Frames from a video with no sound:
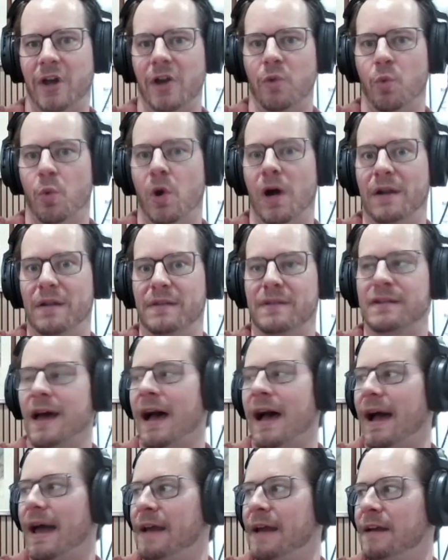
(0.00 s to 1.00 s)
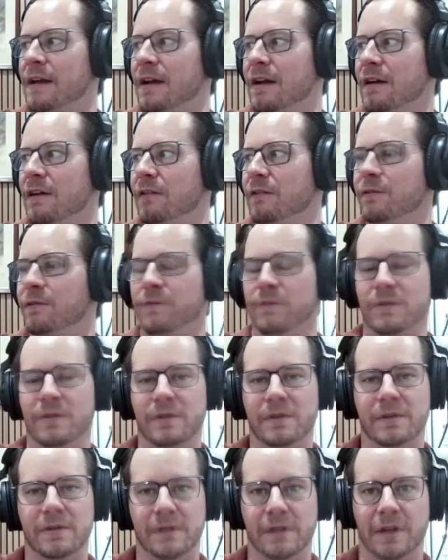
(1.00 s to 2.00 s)
on one side of,
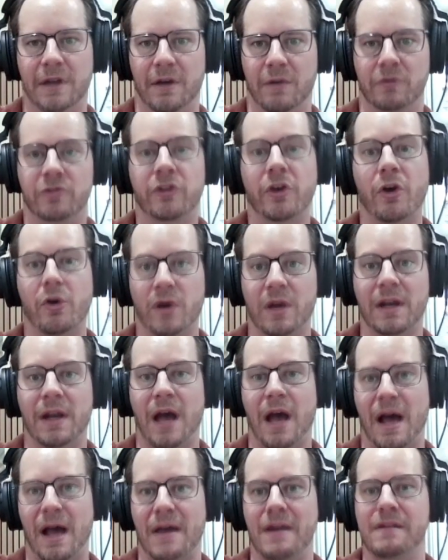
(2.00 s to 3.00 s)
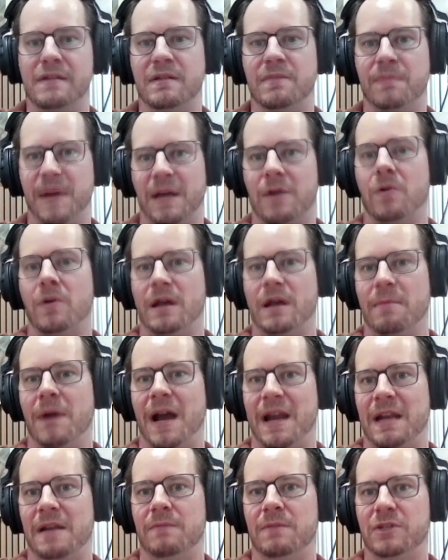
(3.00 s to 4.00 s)
tokenized Bitcoin
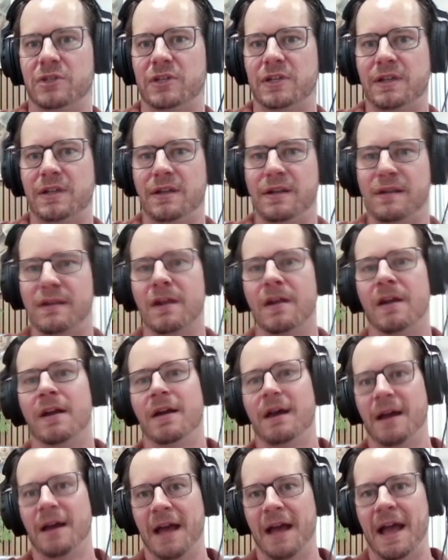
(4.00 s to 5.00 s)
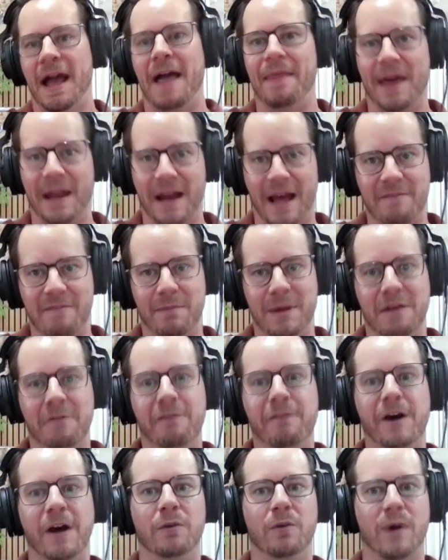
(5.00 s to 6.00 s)
mining machines. And then I've been
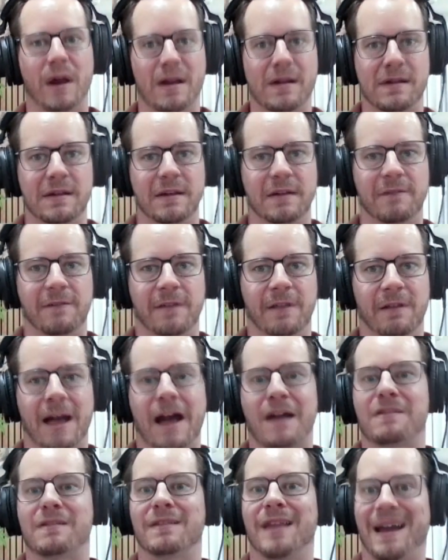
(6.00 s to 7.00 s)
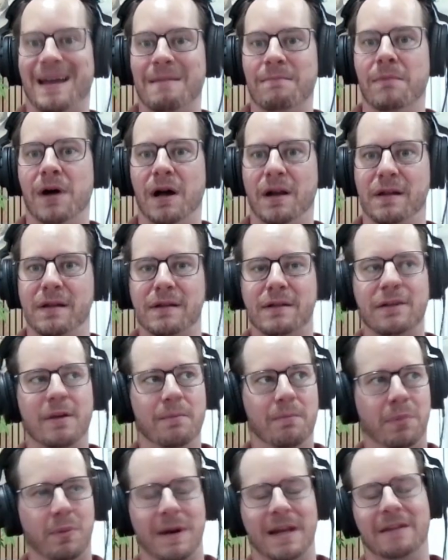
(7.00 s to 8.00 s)
fundraising for the last 9 months to
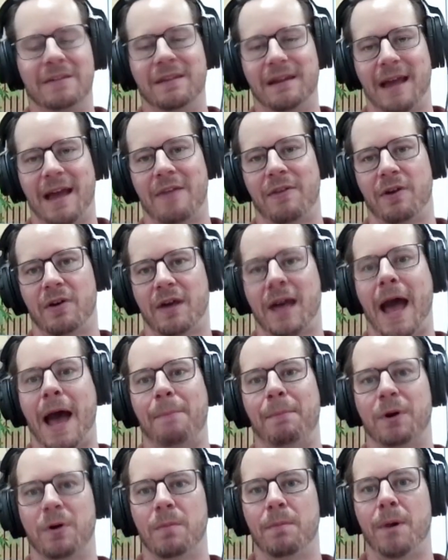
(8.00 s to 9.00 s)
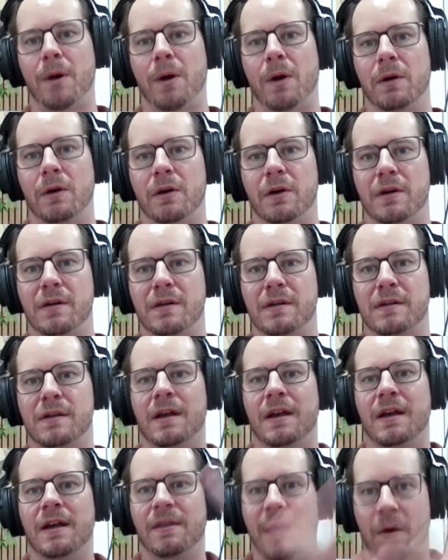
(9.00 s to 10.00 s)
bring together capital partners
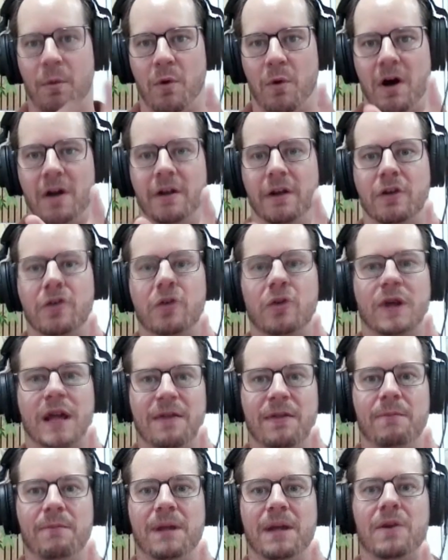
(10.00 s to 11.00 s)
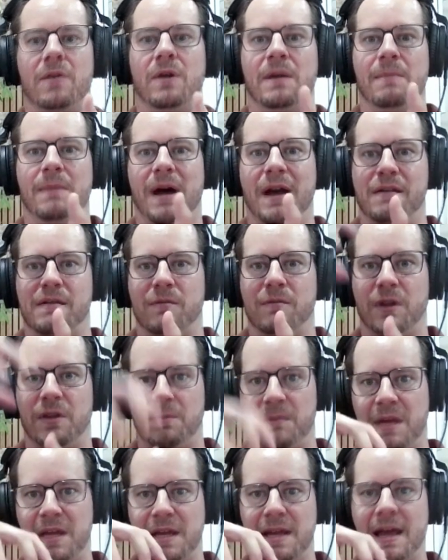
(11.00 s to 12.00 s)
that want to create the Bitcoin mines
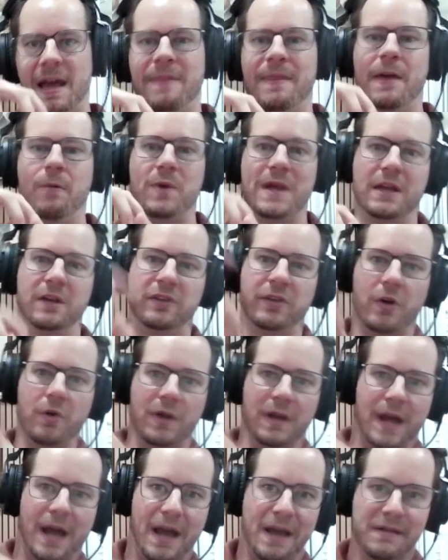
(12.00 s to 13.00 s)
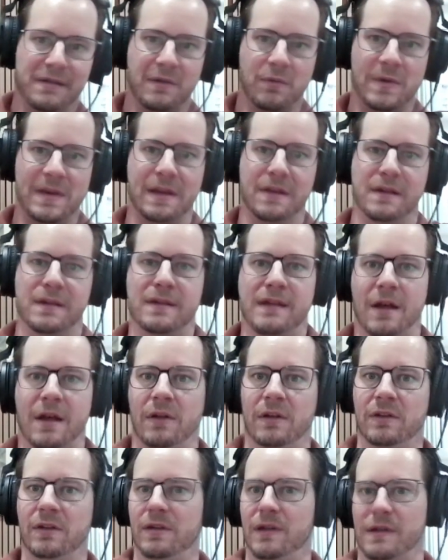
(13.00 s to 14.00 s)
with me. And then we can tokenize and we can
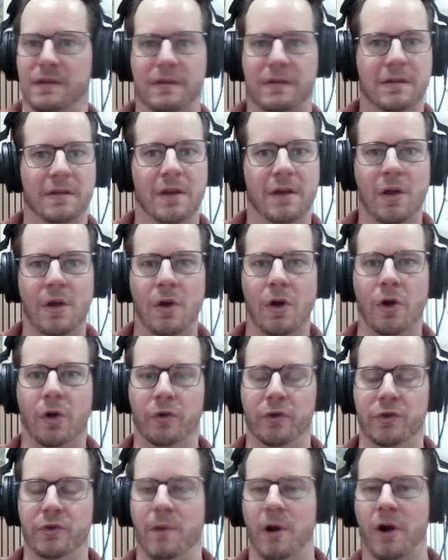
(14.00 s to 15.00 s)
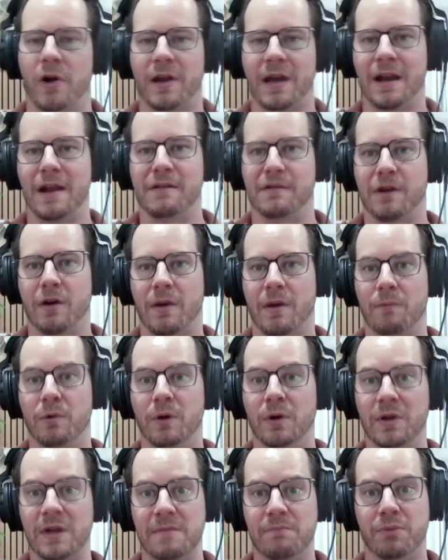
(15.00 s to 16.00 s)
sell into this whole new market. And so I'm
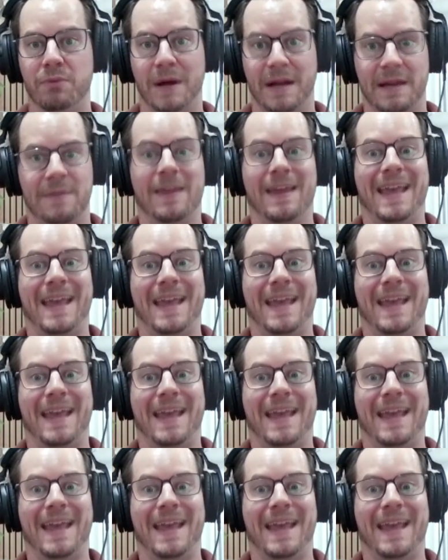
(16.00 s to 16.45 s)
really bringing the